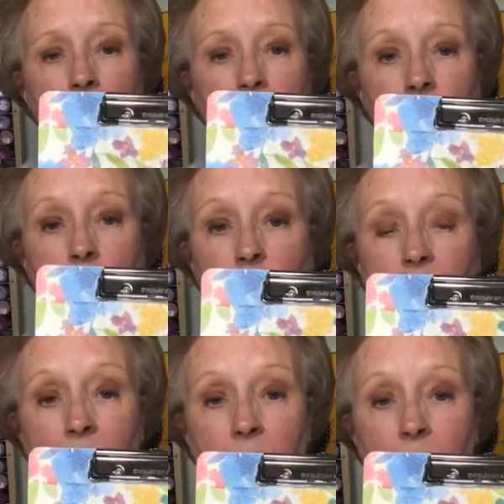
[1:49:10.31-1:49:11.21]
So we
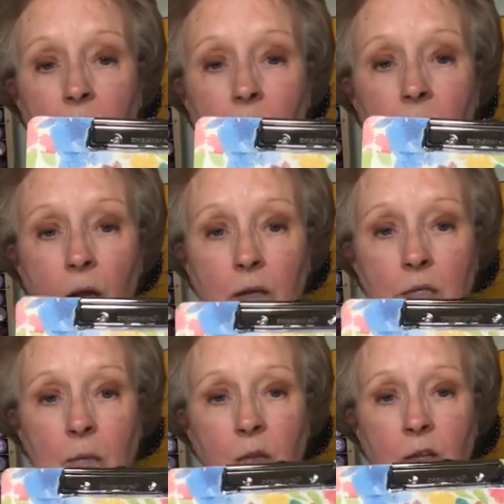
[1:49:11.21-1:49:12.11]
may do uh,
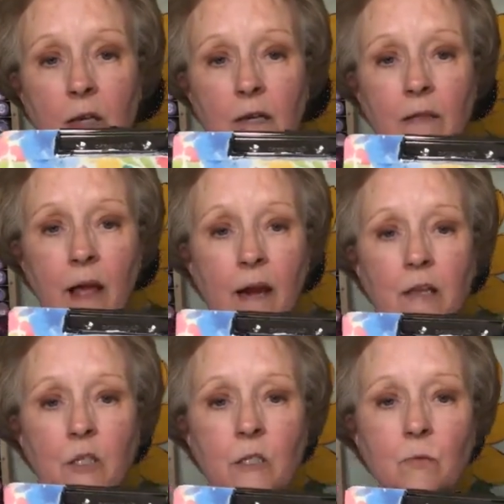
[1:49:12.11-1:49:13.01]
something like that
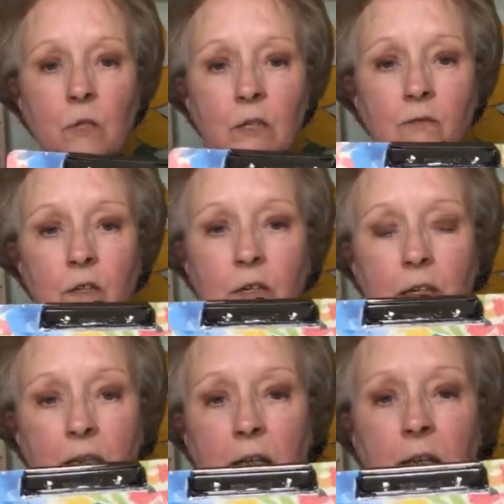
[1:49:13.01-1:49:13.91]
and just really fill it
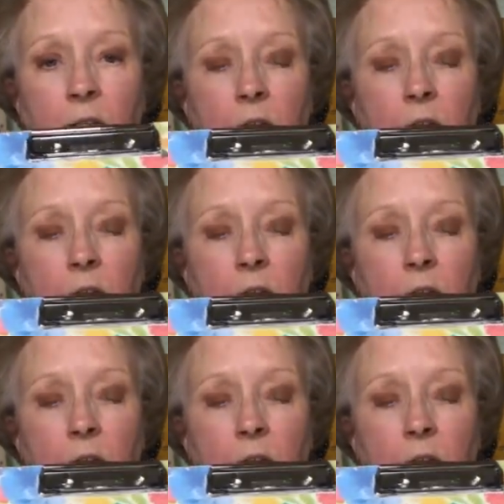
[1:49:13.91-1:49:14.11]
in.